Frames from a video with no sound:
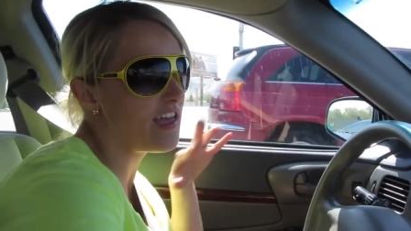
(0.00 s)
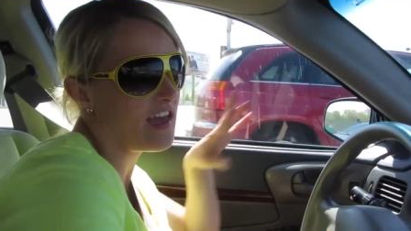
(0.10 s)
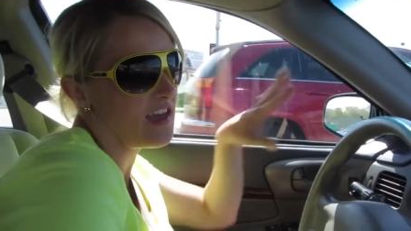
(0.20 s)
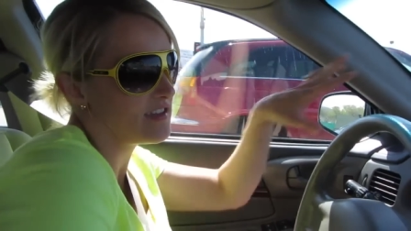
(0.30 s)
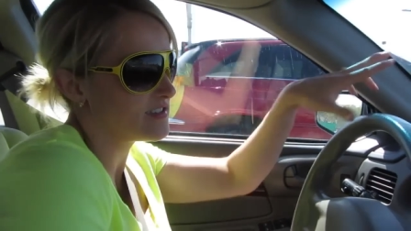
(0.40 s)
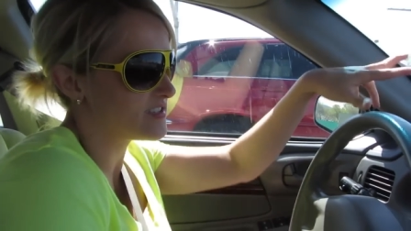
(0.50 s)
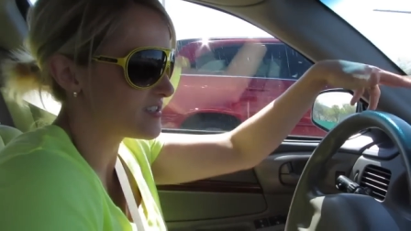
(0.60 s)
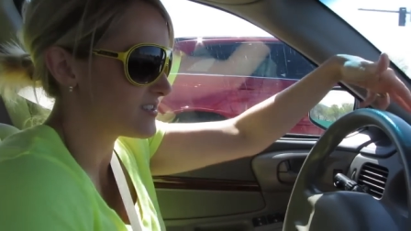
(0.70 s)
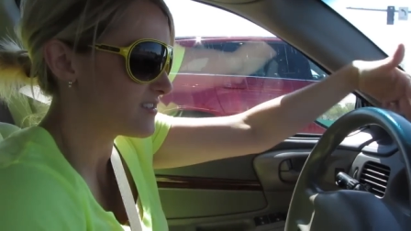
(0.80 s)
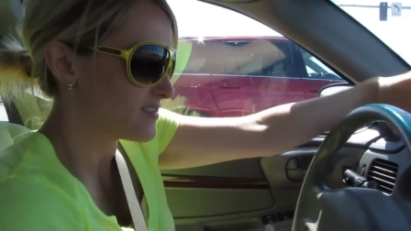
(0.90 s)
and
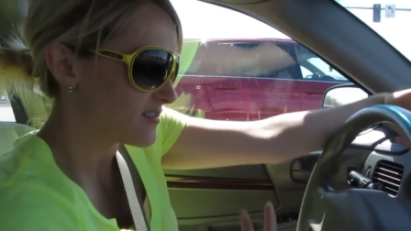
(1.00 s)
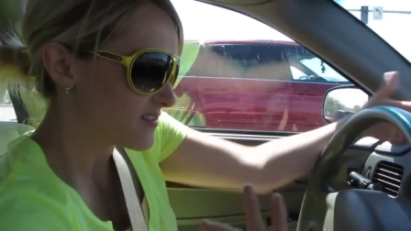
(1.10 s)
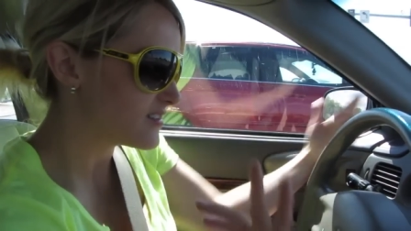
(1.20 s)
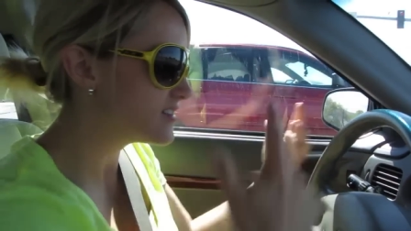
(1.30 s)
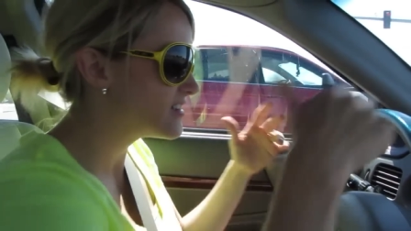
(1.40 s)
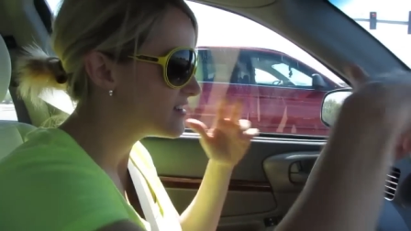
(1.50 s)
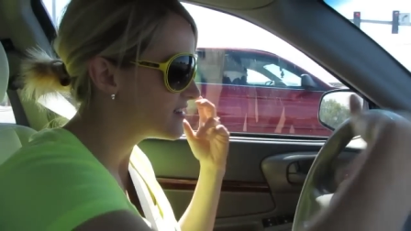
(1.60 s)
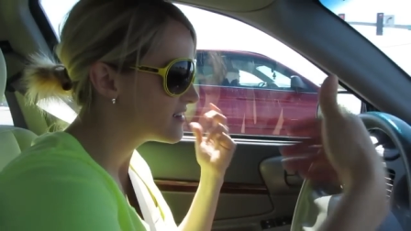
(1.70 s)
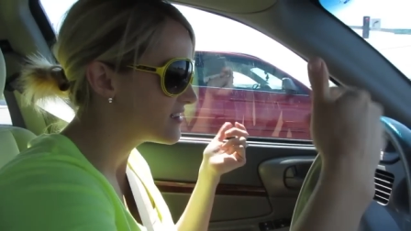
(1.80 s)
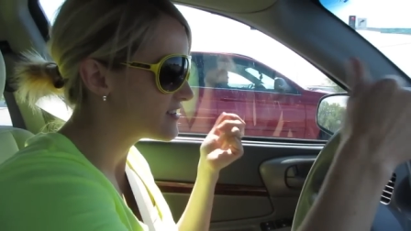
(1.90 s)
Yeah, the band
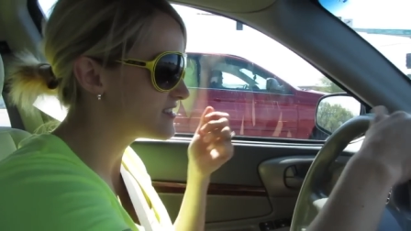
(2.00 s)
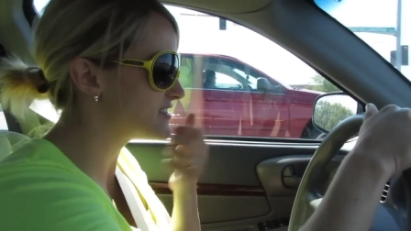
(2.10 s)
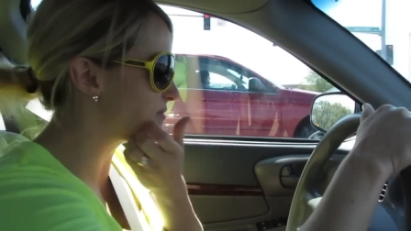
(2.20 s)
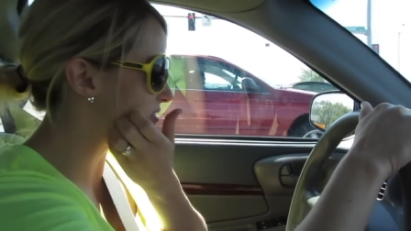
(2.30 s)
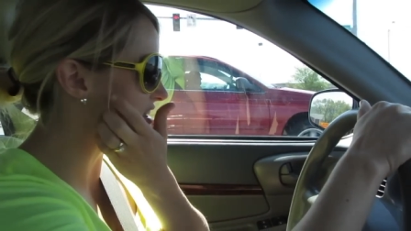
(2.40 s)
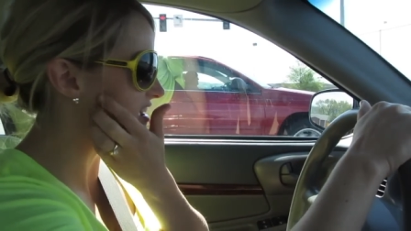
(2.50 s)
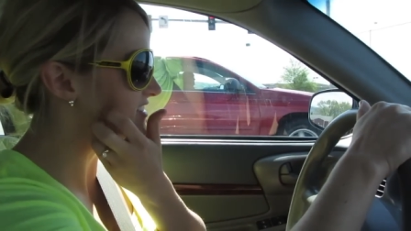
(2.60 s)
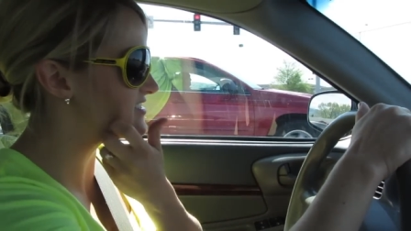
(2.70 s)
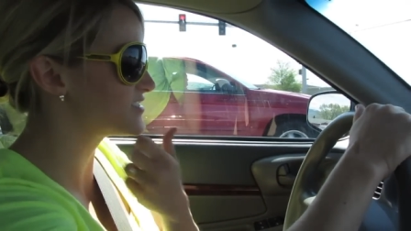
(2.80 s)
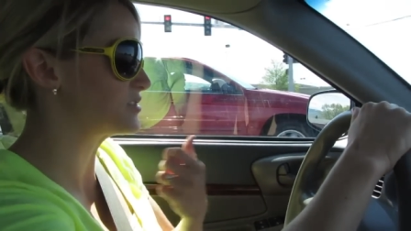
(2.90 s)
Cake. something
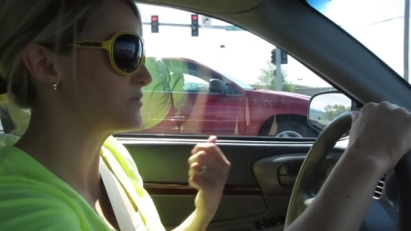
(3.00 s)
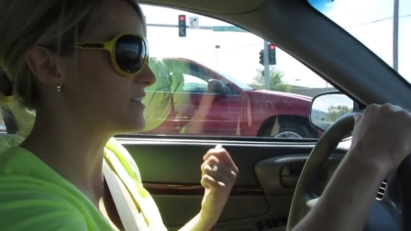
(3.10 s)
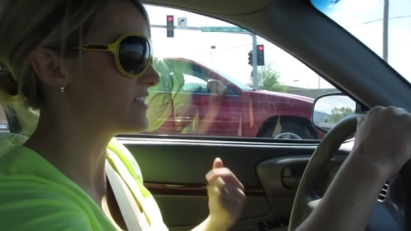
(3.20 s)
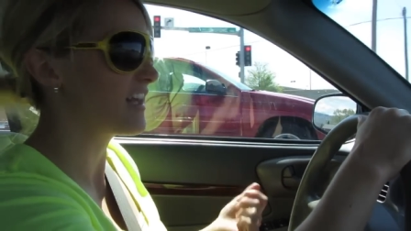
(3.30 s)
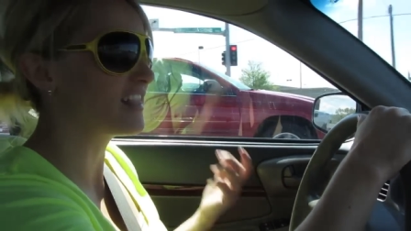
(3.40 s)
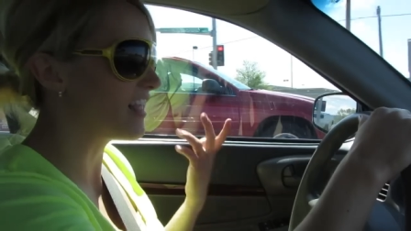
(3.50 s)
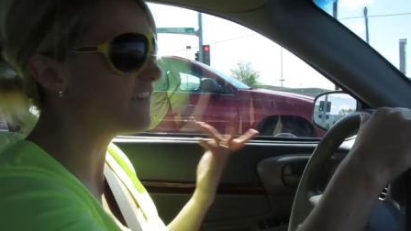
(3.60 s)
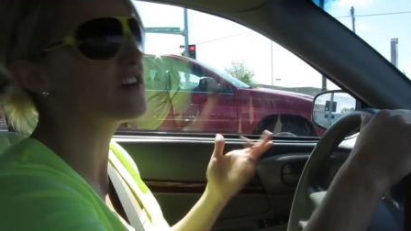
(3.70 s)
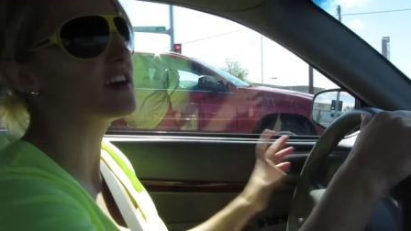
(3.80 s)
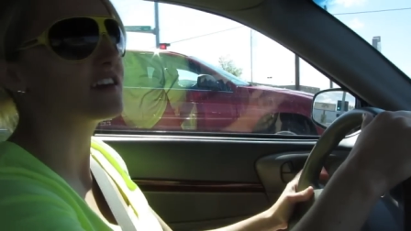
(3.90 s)
else to it. I
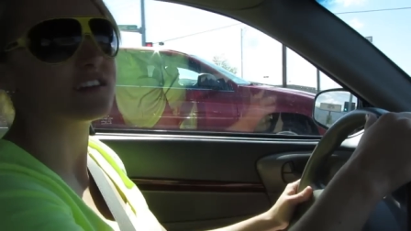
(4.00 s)
love it.